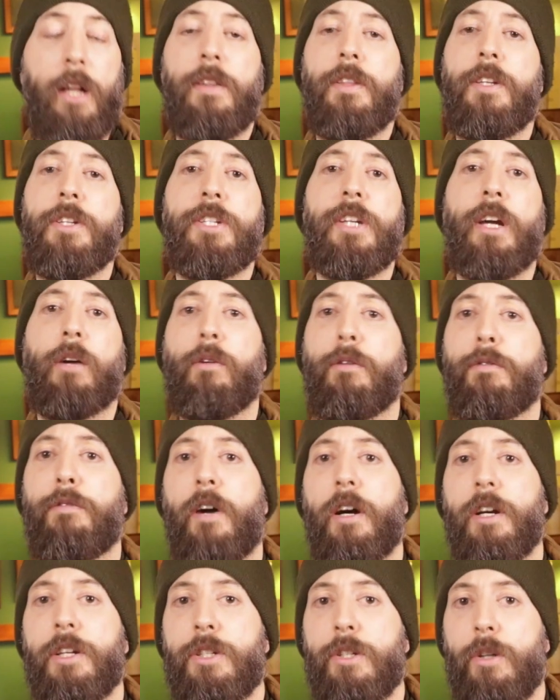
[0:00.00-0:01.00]
the
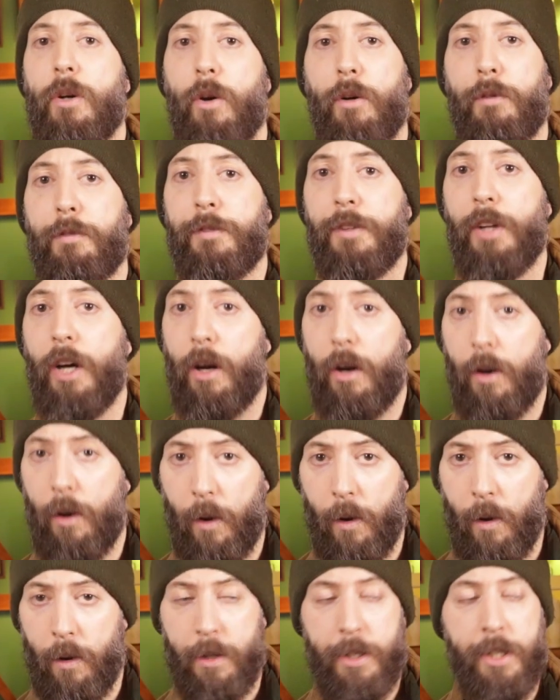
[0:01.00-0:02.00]
sacrifice of the
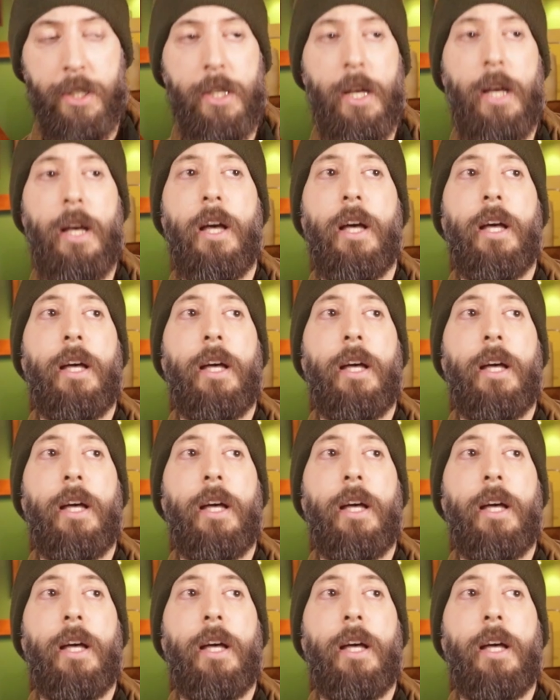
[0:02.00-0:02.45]
horse,